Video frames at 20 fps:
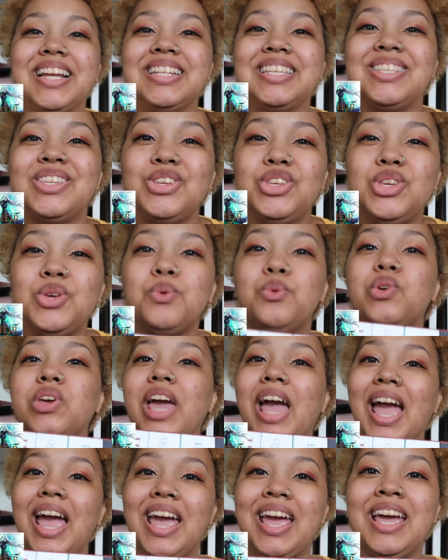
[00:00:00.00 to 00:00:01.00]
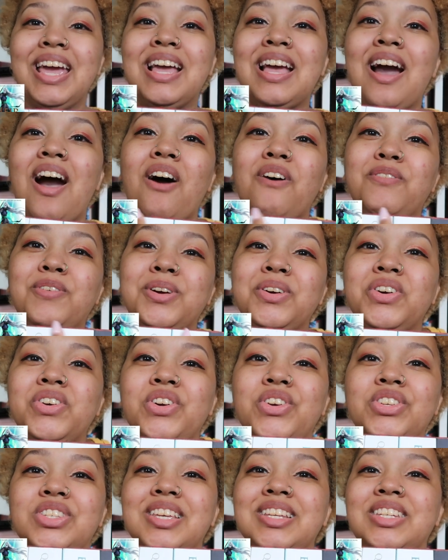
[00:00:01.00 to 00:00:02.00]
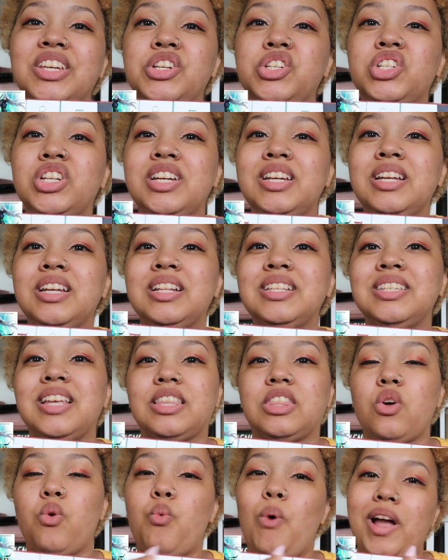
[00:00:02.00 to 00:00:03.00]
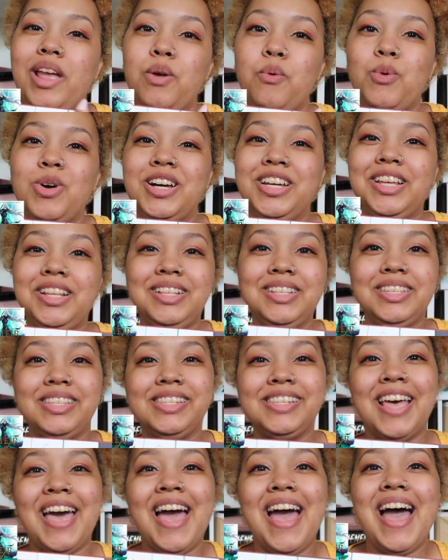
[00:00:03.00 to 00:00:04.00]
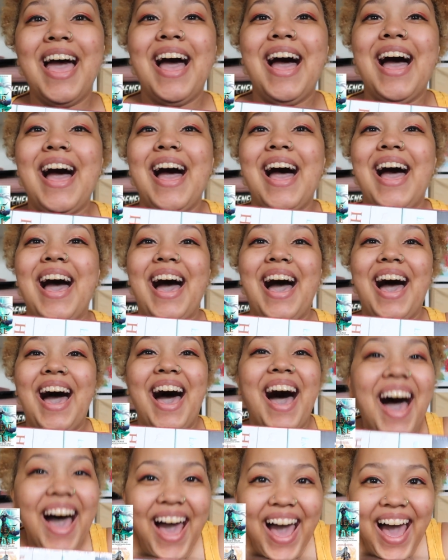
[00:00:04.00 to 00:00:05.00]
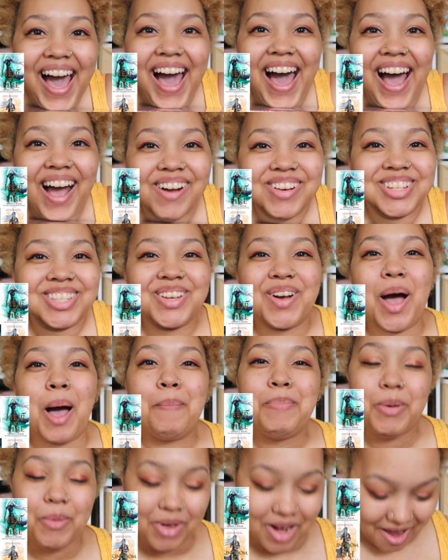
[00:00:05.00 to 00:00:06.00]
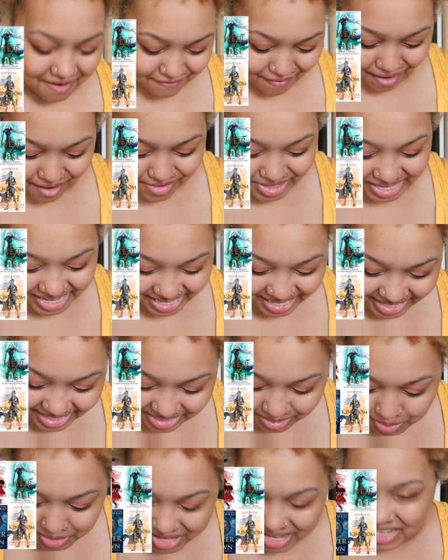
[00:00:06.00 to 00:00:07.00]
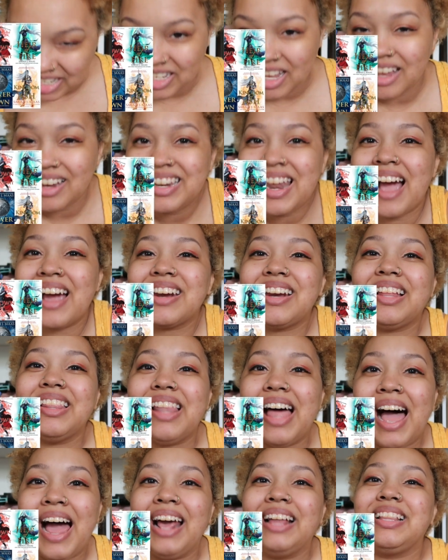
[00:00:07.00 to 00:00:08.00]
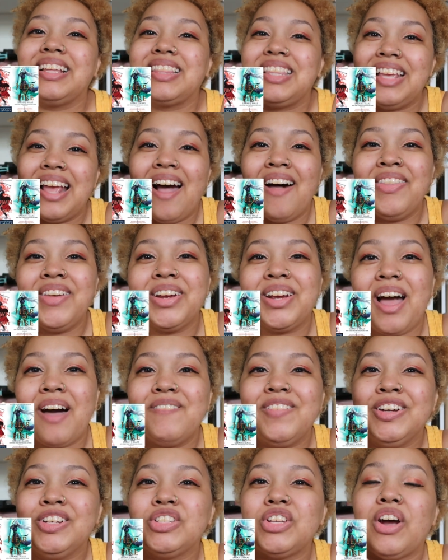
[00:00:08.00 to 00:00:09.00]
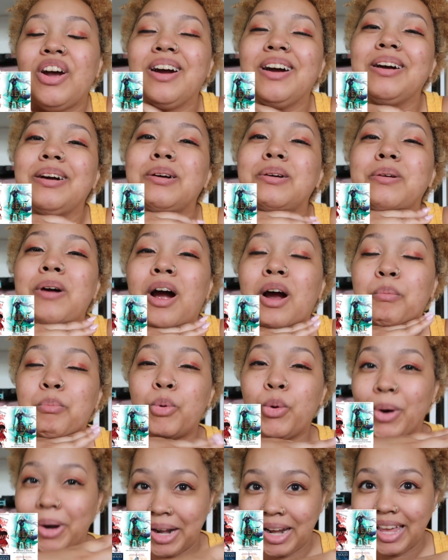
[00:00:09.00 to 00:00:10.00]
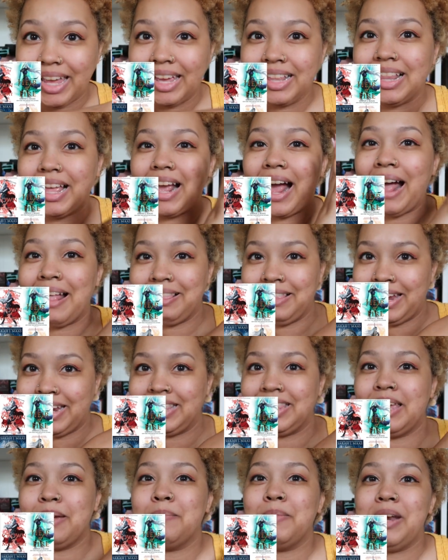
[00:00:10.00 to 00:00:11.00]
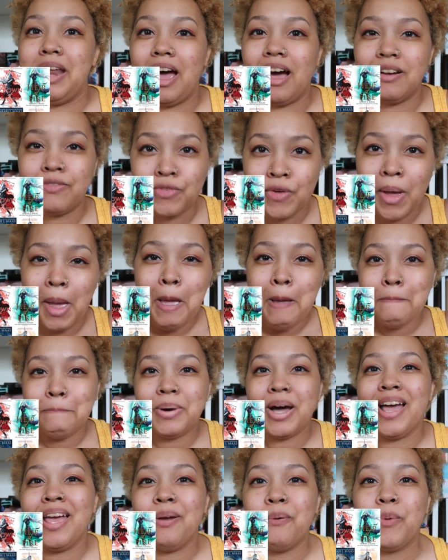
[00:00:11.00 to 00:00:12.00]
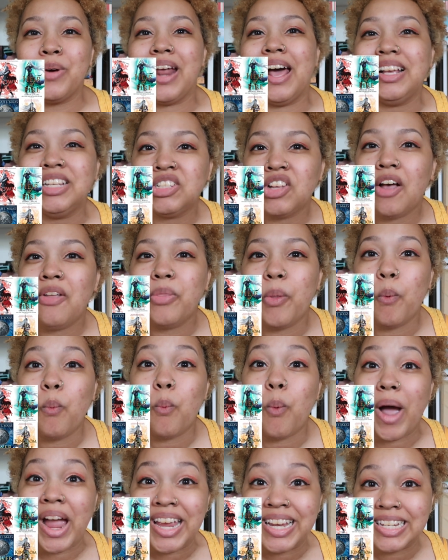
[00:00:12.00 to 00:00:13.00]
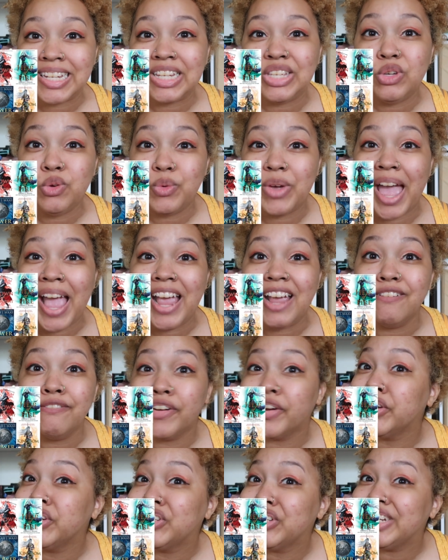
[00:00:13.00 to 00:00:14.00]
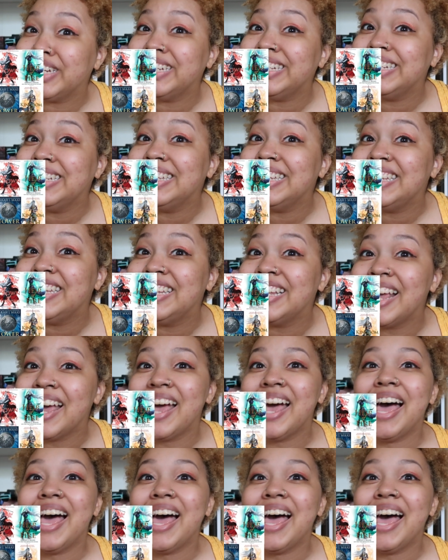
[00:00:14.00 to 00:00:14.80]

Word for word: it's the UK covers editions, like the white ones. I was so happy when I found these because not gonna lie like the other covers are are pretty like I like them enough but when I saw the white UK versions